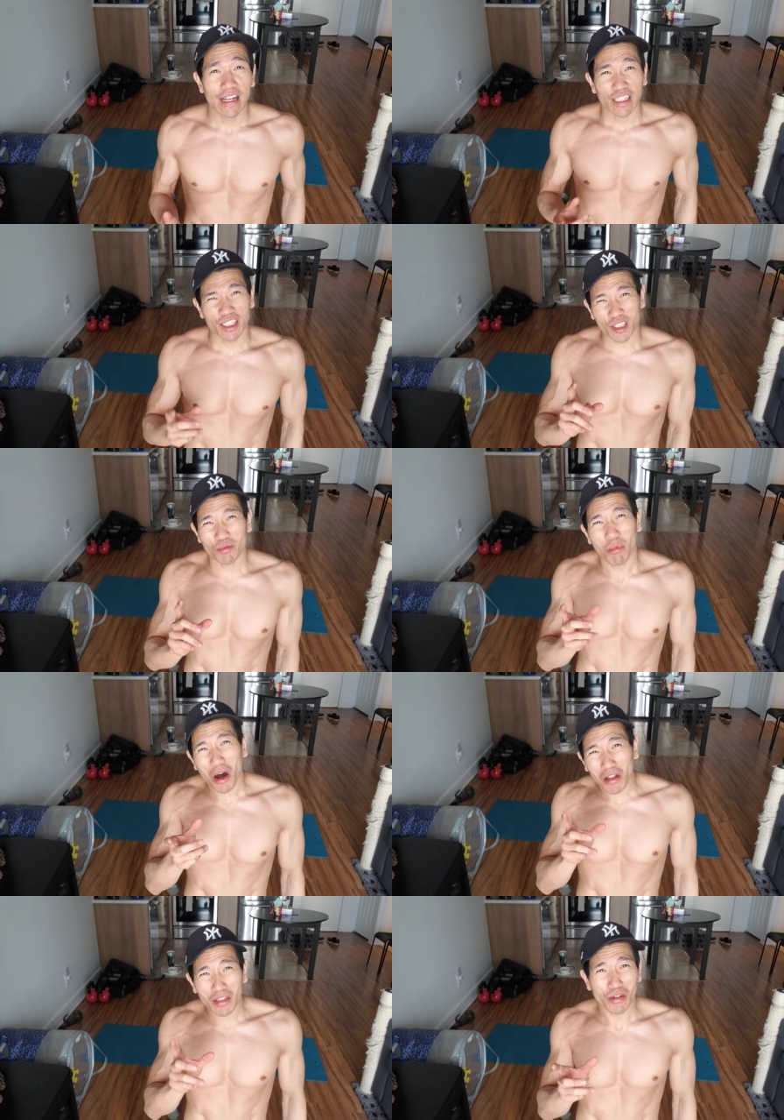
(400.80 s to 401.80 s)

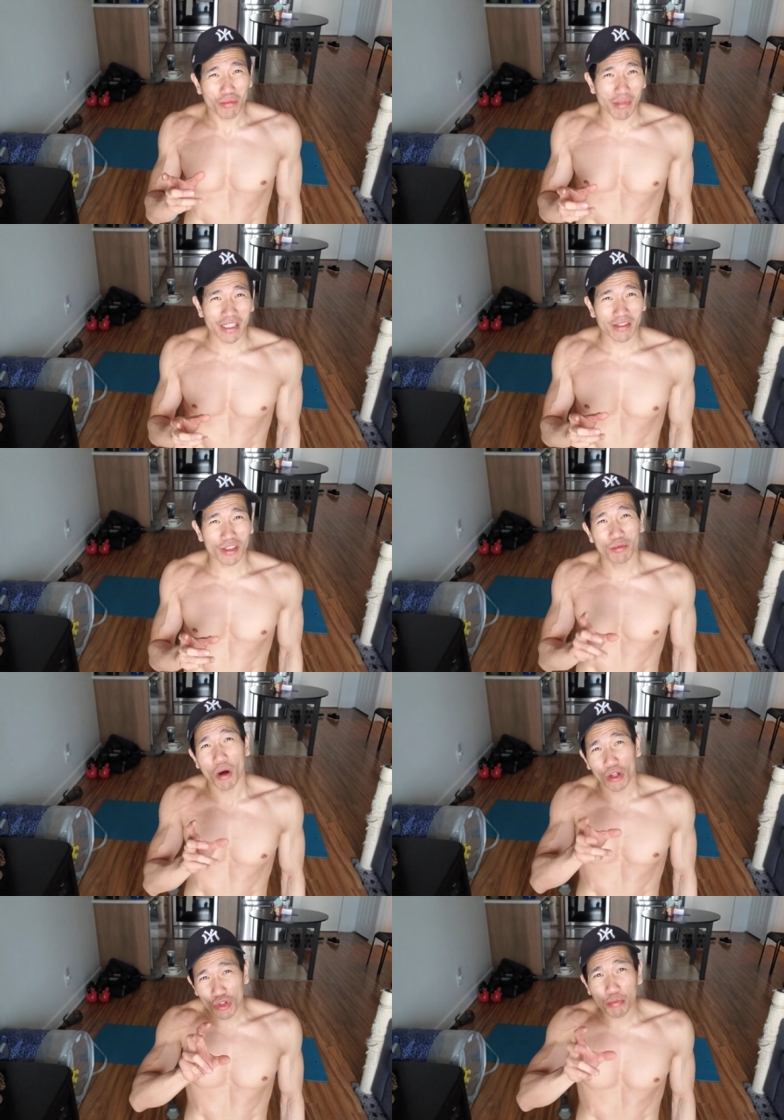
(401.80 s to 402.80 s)
small little muscle,
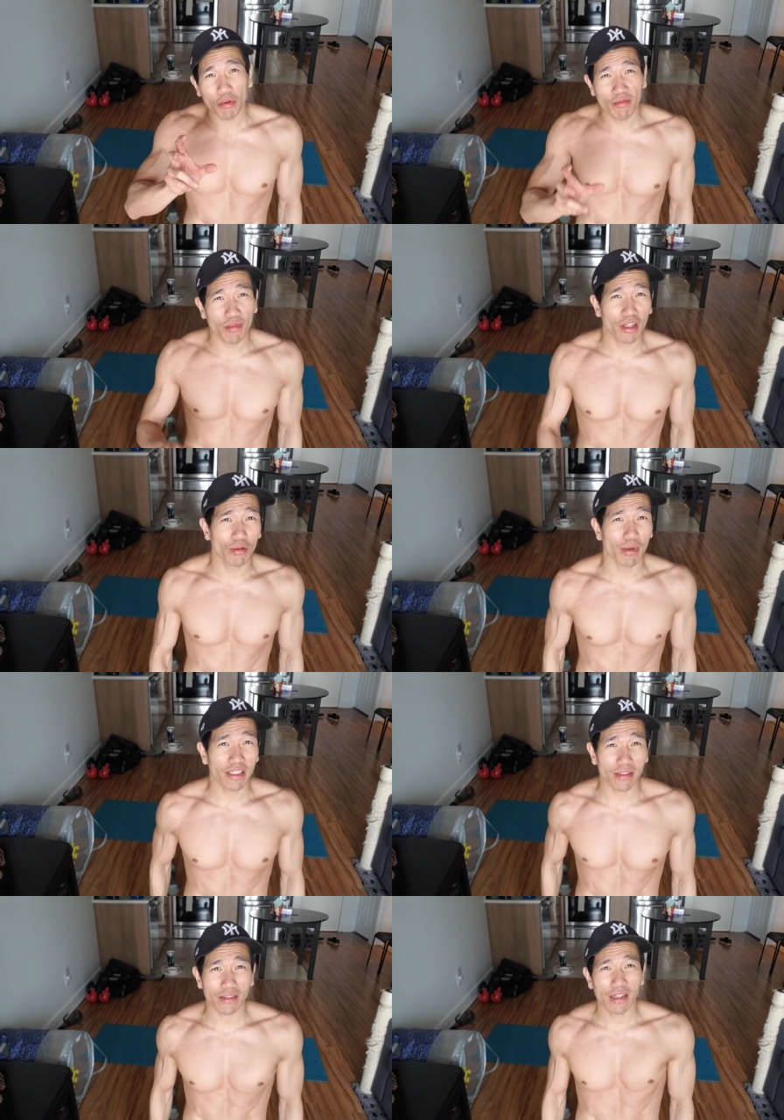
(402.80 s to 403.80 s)
small group of little
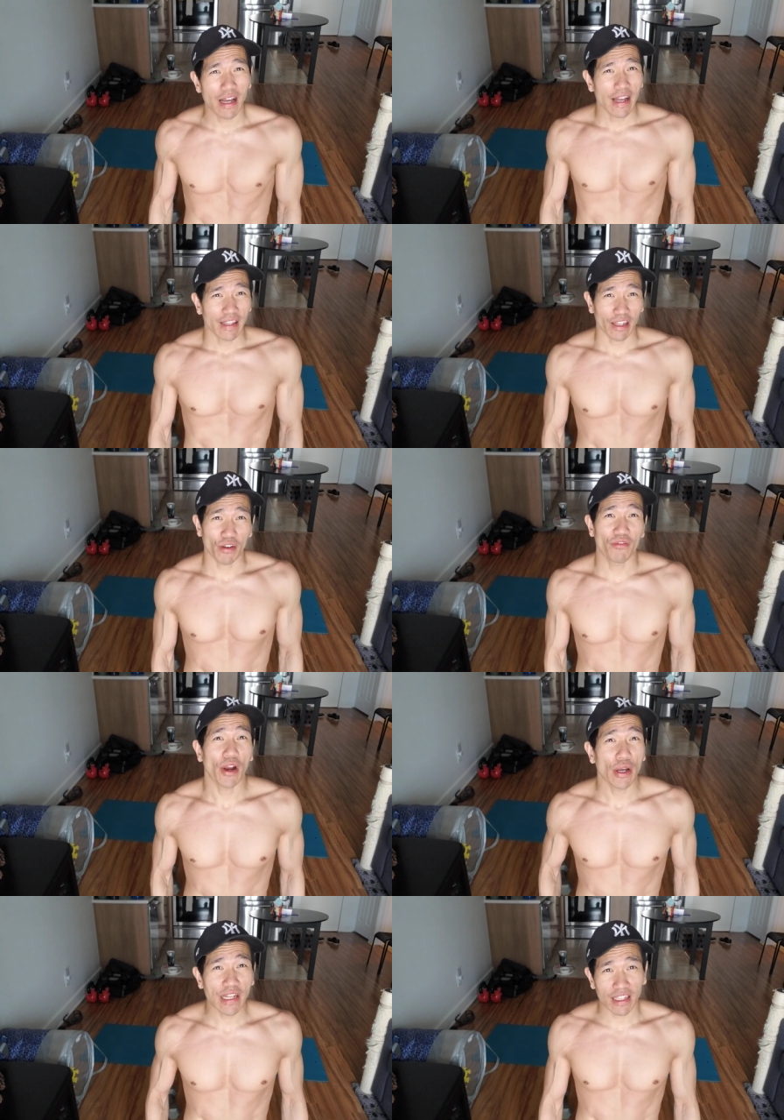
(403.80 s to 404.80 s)
muscles that are
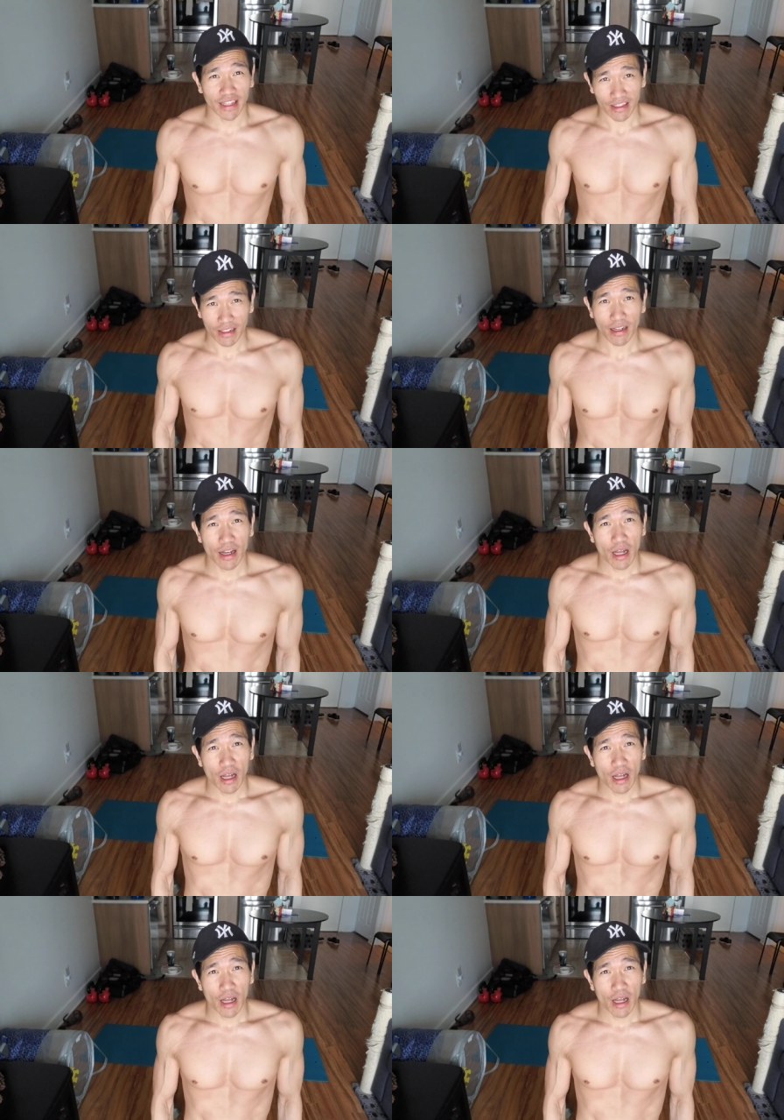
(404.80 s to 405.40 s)
very neglected.